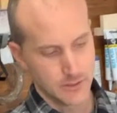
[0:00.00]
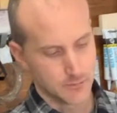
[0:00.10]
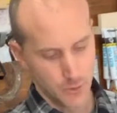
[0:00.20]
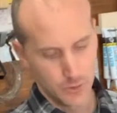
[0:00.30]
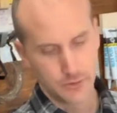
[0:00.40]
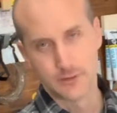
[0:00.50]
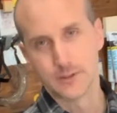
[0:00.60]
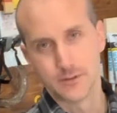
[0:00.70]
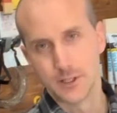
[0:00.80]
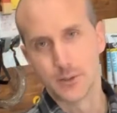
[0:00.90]
molds in this
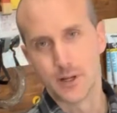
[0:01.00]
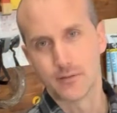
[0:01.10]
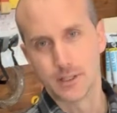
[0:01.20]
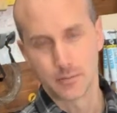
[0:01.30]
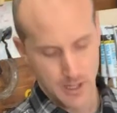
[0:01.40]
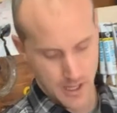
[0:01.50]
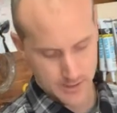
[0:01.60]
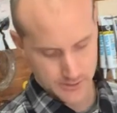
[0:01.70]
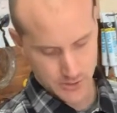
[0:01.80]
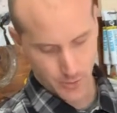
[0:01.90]
video definitely
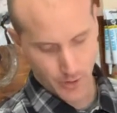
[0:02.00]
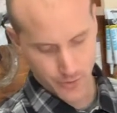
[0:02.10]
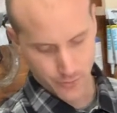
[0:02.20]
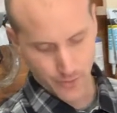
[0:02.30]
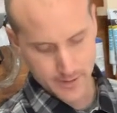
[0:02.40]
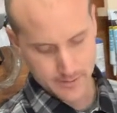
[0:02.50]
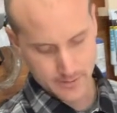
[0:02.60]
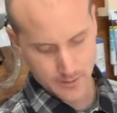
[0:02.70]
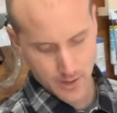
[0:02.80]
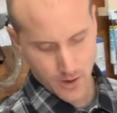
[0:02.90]
applies to other
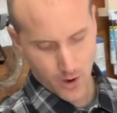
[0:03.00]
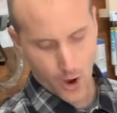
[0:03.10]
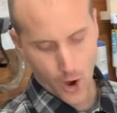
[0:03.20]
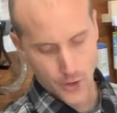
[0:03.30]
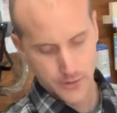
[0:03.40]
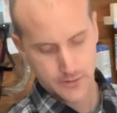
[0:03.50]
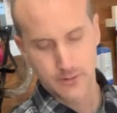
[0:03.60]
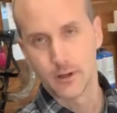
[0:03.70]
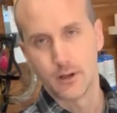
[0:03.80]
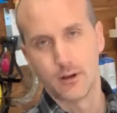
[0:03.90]
resin art,
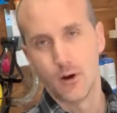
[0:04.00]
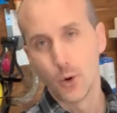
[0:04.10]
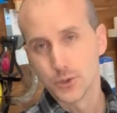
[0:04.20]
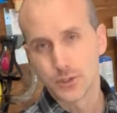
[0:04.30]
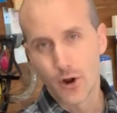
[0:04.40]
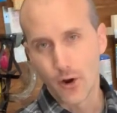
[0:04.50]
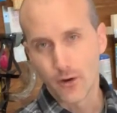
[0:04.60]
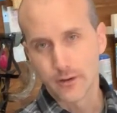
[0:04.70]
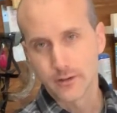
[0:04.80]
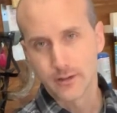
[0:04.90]
ocean
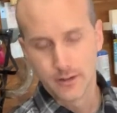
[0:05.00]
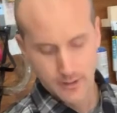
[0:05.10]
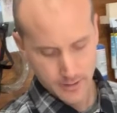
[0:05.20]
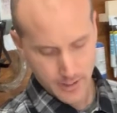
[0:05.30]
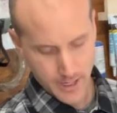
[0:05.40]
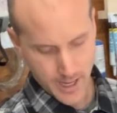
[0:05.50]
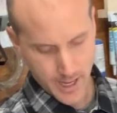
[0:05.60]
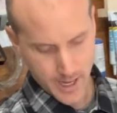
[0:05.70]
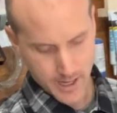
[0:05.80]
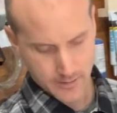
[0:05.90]
art,
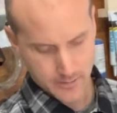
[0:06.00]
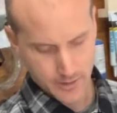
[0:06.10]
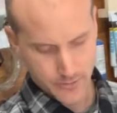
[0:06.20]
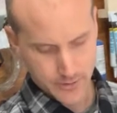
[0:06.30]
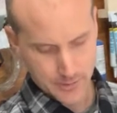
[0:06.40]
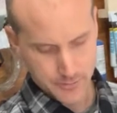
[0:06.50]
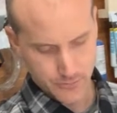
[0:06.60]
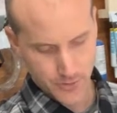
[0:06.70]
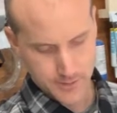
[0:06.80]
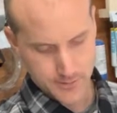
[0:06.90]
and other types
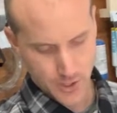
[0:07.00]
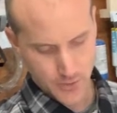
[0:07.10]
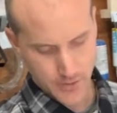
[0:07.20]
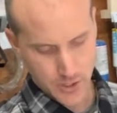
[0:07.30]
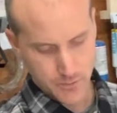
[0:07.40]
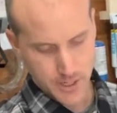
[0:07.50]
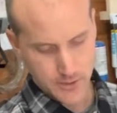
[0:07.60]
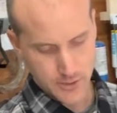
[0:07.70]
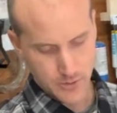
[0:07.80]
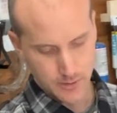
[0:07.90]
of resin art that you may
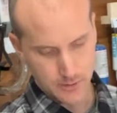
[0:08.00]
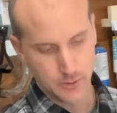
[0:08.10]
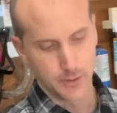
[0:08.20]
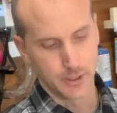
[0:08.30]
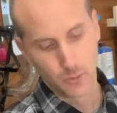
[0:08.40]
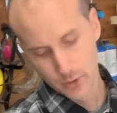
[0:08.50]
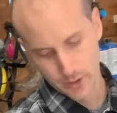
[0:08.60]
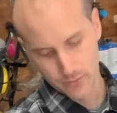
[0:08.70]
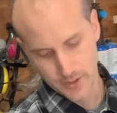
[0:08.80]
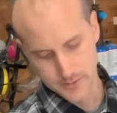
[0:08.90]
do, including
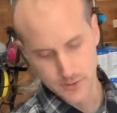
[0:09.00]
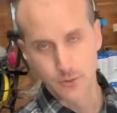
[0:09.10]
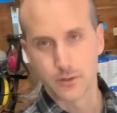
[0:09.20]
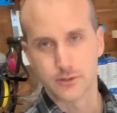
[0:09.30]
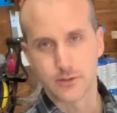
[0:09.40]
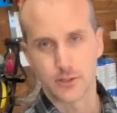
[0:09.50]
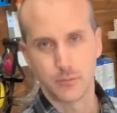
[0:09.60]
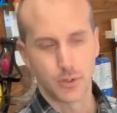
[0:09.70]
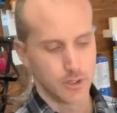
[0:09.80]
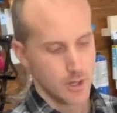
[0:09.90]
wooden resin. You can certainly
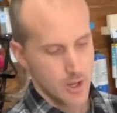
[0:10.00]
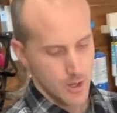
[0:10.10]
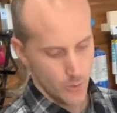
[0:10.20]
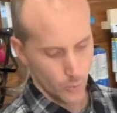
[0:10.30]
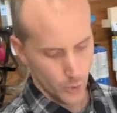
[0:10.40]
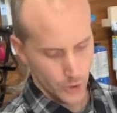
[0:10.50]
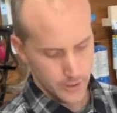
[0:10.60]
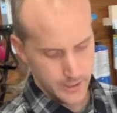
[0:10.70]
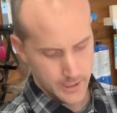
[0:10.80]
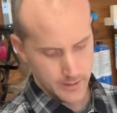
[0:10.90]
put wood
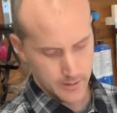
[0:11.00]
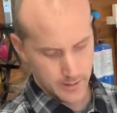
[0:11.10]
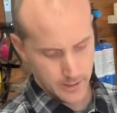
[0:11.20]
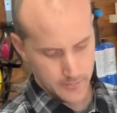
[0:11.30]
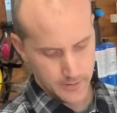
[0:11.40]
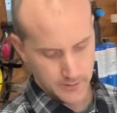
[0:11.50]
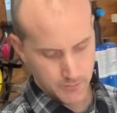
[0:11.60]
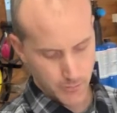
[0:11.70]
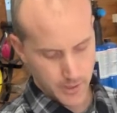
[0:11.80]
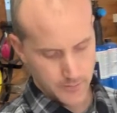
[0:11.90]
in
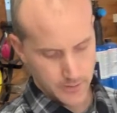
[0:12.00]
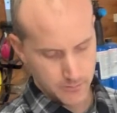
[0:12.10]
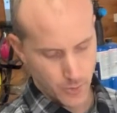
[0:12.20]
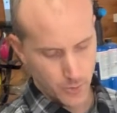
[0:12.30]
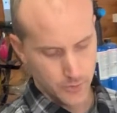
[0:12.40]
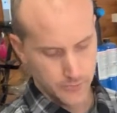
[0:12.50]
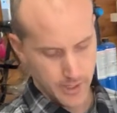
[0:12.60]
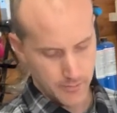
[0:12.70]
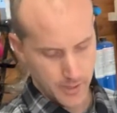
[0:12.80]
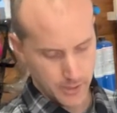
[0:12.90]
these molds
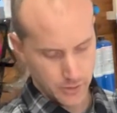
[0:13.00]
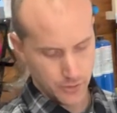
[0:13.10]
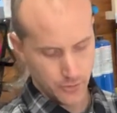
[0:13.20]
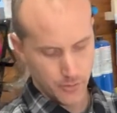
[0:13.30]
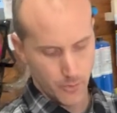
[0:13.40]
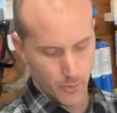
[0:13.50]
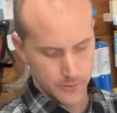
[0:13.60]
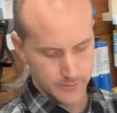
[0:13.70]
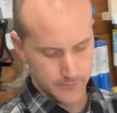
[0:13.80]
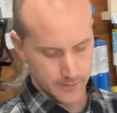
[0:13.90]
and make charcuterie
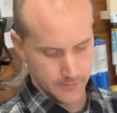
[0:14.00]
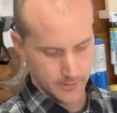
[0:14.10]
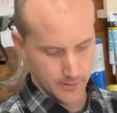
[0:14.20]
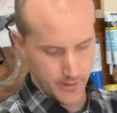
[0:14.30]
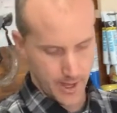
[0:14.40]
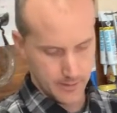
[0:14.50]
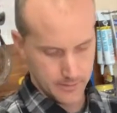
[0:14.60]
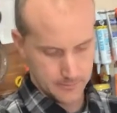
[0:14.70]
boards and things like that.